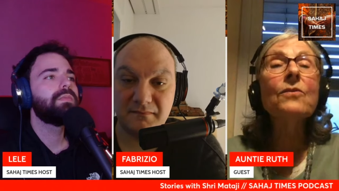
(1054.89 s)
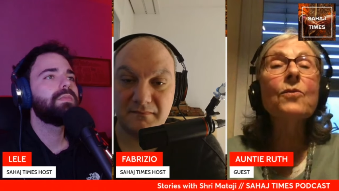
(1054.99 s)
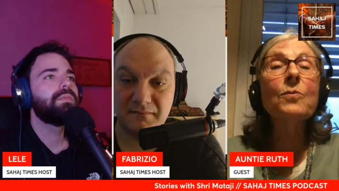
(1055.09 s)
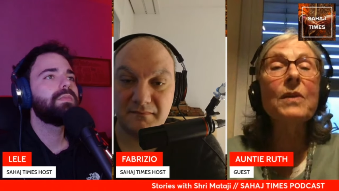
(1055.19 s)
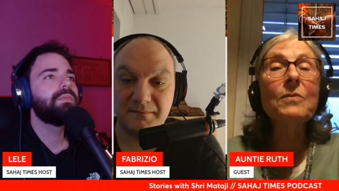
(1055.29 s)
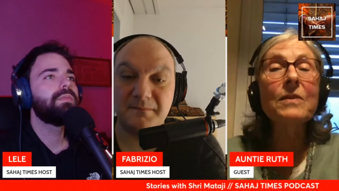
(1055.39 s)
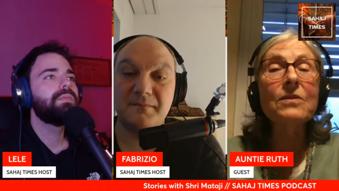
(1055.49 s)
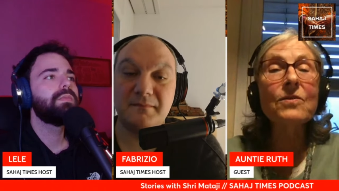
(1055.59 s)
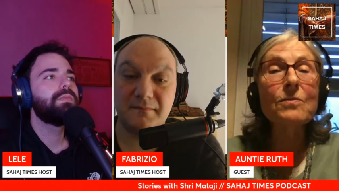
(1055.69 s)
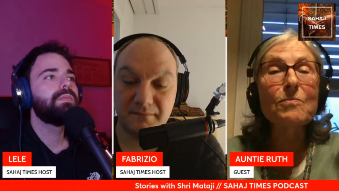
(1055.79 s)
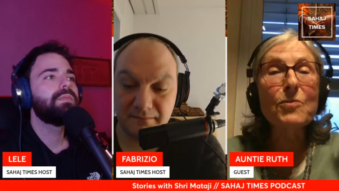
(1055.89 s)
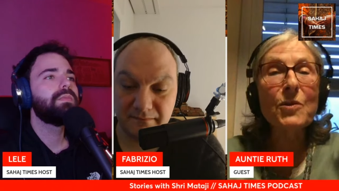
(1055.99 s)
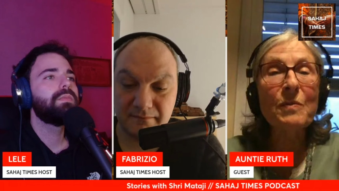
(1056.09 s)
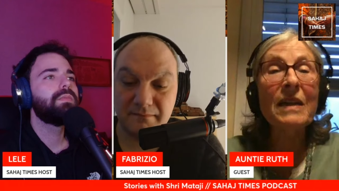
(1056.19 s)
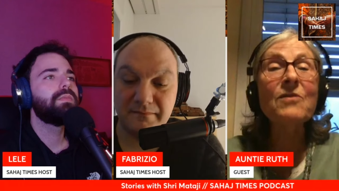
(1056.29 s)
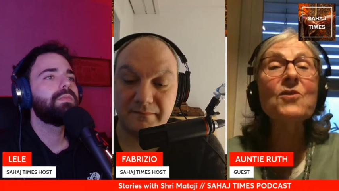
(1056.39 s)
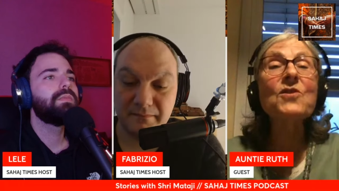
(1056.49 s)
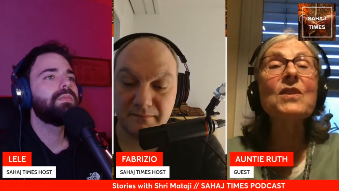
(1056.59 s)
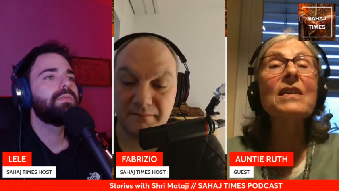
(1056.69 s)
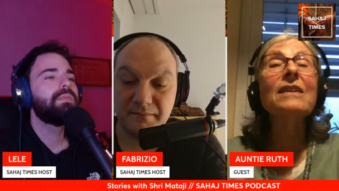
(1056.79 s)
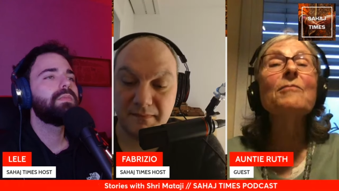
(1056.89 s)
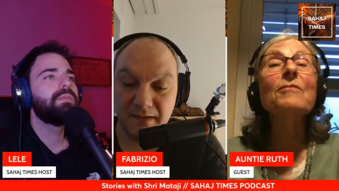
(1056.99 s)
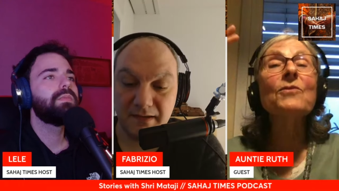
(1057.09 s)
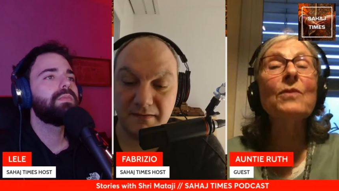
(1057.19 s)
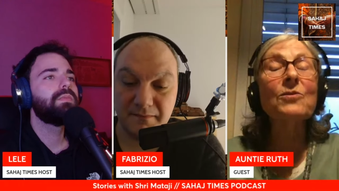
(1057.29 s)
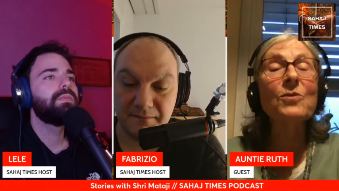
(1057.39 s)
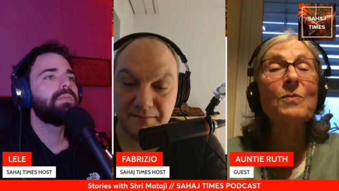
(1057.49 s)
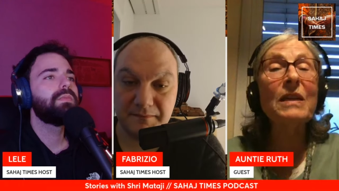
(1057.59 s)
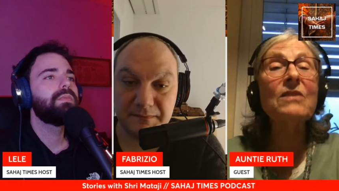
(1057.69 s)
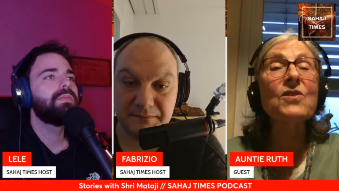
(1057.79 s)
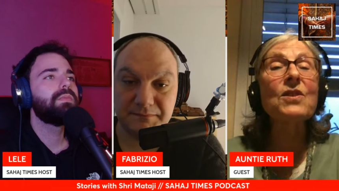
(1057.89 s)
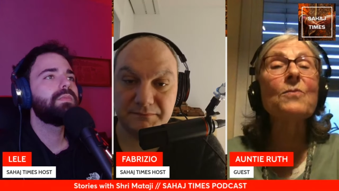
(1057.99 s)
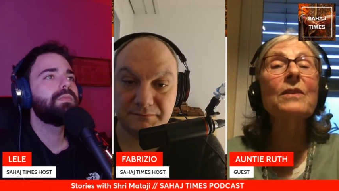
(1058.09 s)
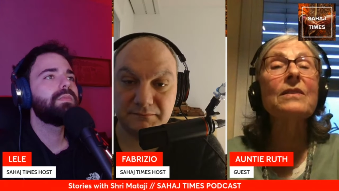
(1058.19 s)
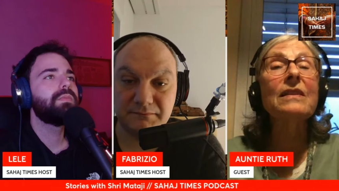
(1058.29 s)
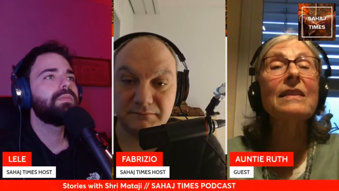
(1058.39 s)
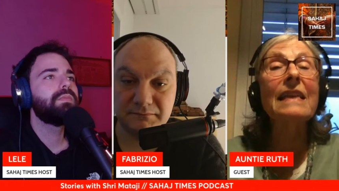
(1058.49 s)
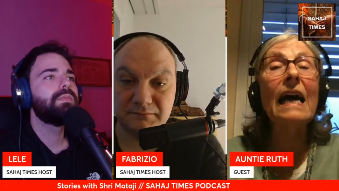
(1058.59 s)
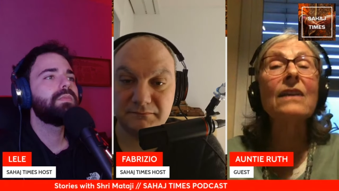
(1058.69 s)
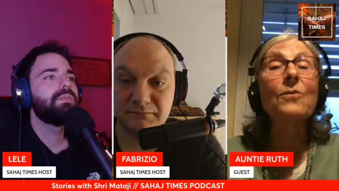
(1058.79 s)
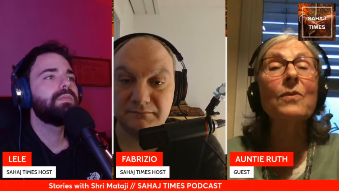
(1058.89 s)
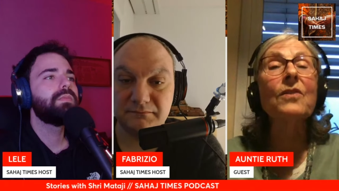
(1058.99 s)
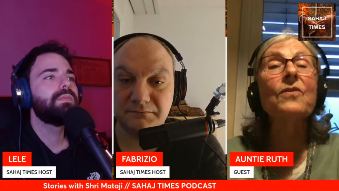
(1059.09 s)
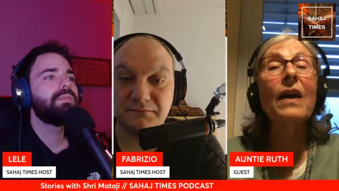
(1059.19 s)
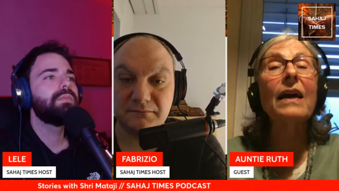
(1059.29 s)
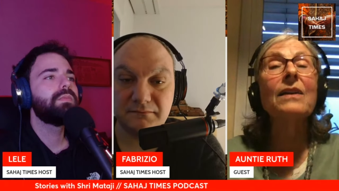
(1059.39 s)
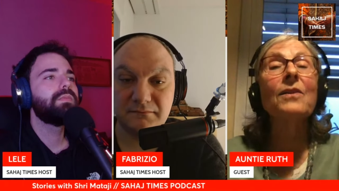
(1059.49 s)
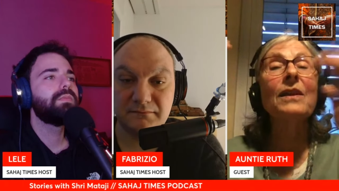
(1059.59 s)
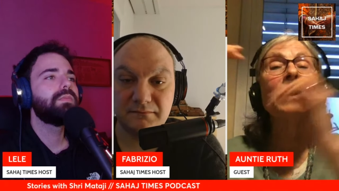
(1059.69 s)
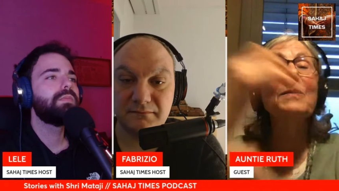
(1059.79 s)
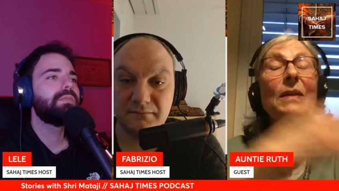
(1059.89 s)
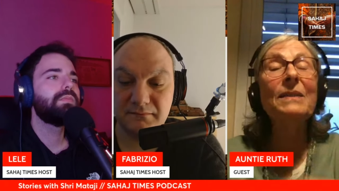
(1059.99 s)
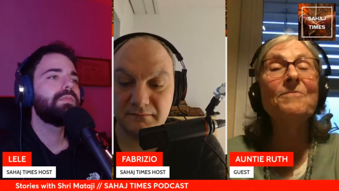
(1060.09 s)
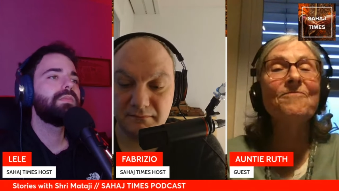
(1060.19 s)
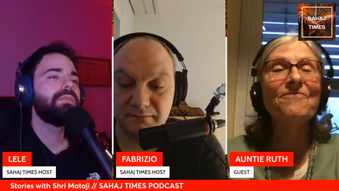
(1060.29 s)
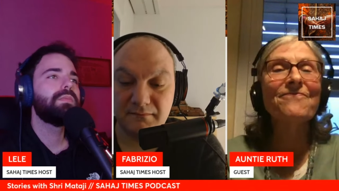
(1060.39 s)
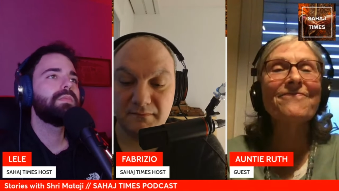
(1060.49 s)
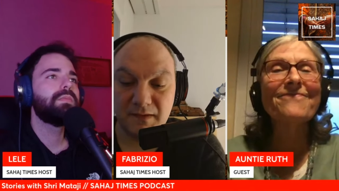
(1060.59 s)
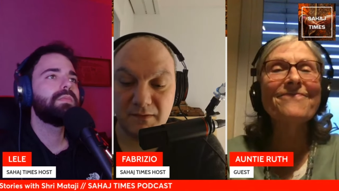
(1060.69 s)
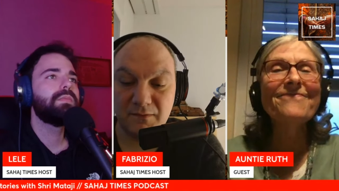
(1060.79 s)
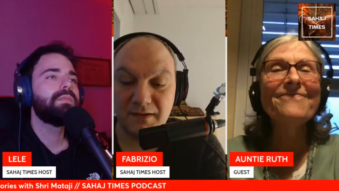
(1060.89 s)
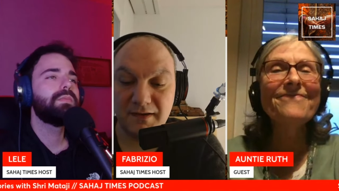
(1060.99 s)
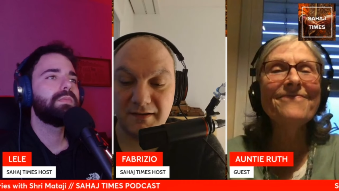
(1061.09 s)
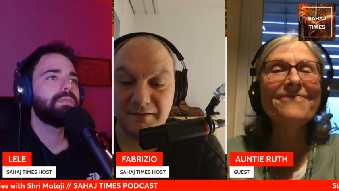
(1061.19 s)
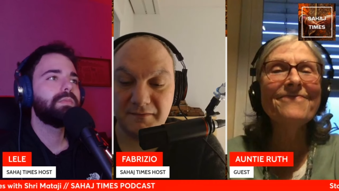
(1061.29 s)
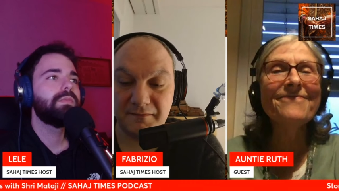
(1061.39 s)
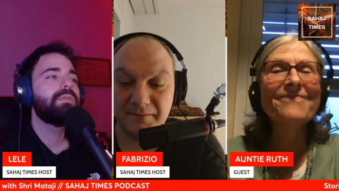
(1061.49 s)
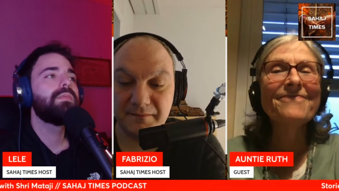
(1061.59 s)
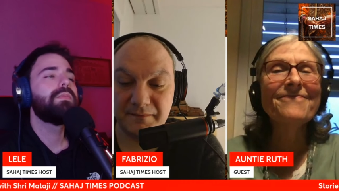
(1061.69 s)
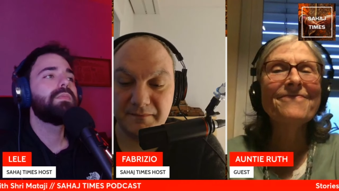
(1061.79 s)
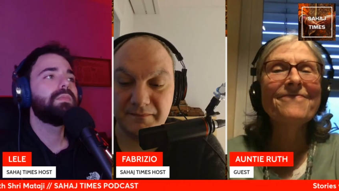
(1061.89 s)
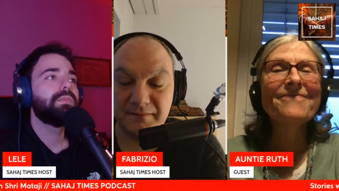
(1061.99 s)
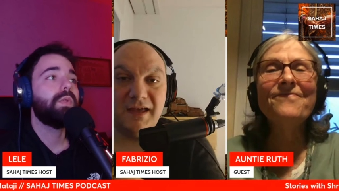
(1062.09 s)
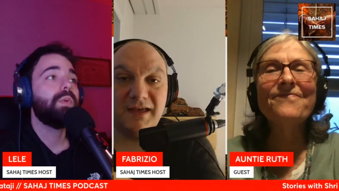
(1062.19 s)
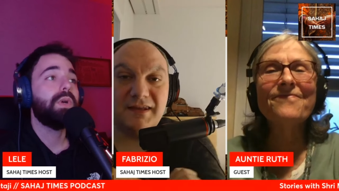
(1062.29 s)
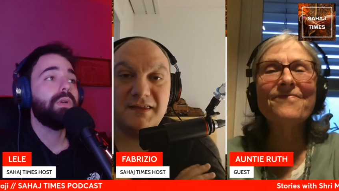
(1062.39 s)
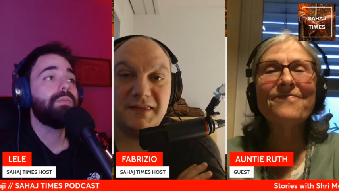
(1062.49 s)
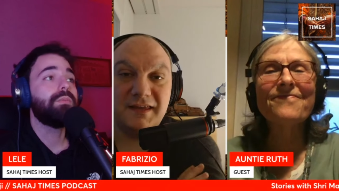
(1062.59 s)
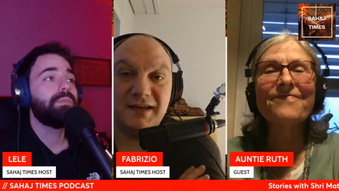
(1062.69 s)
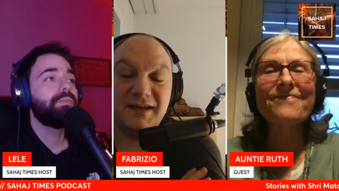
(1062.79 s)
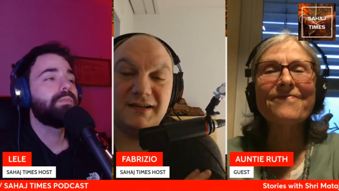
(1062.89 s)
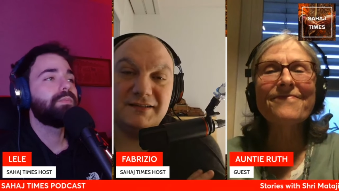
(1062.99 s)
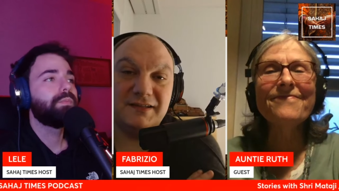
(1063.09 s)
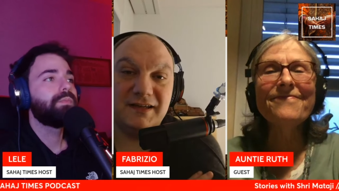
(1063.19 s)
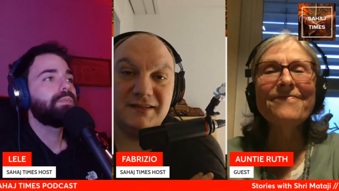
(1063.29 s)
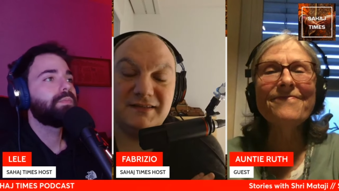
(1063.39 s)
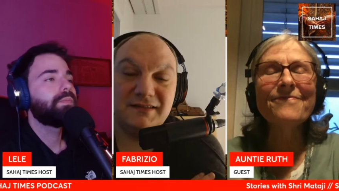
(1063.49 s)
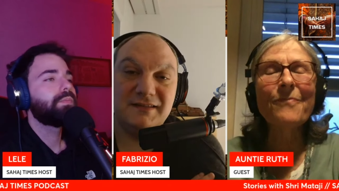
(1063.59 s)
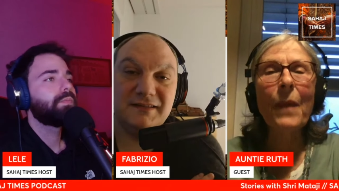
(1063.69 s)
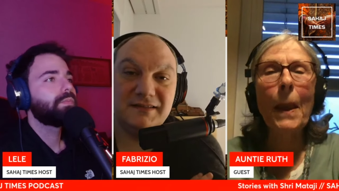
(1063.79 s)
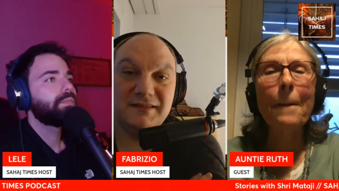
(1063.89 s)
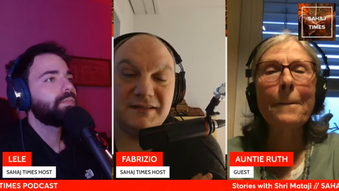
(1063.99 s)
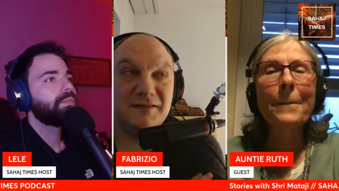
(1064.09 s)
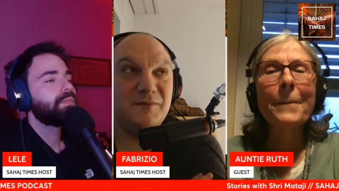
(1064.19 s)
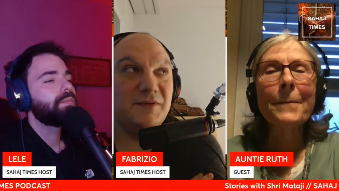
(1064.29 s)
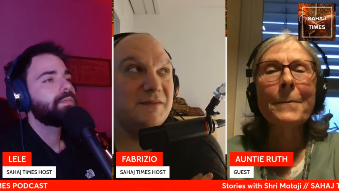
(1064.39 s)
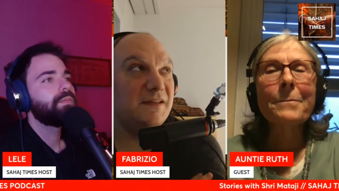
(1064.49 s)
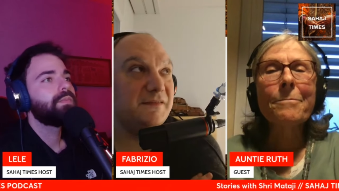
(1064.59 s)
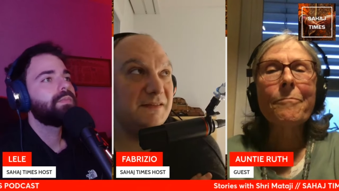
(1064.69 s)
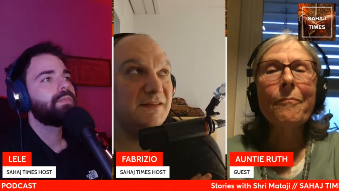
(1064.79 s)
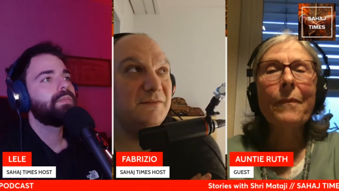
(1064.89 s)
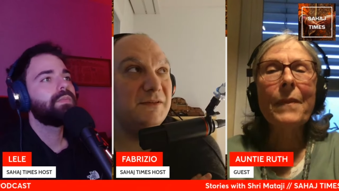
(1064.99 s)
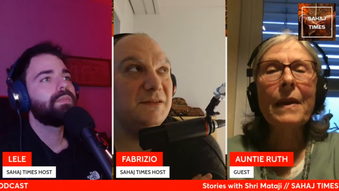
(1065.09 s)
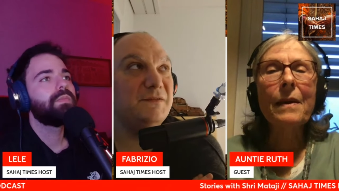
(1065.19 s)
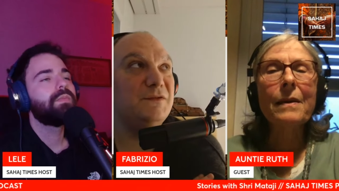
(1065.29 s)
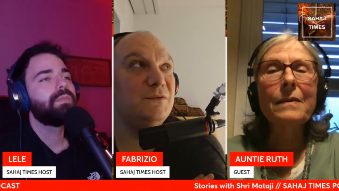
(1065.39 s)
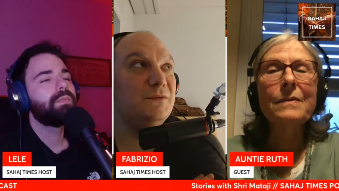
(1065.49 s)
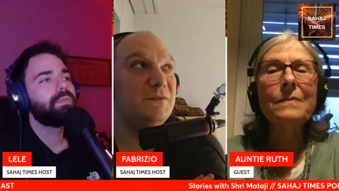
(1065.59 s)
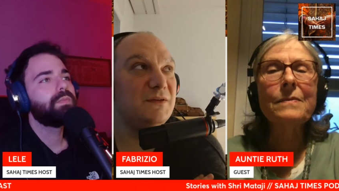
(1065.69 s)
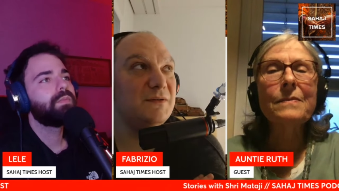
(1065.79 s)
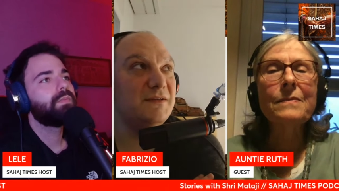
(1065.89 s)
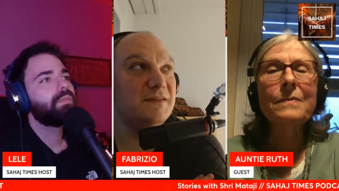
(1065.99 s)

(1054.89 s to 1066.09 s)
Speaker 1: to be with Srimataji, with yeah. what Srimataji wanted, that was higher Dharma.
Speaker 2: Wow. And I think actually, Auntie, this is a because I've seen with few yogis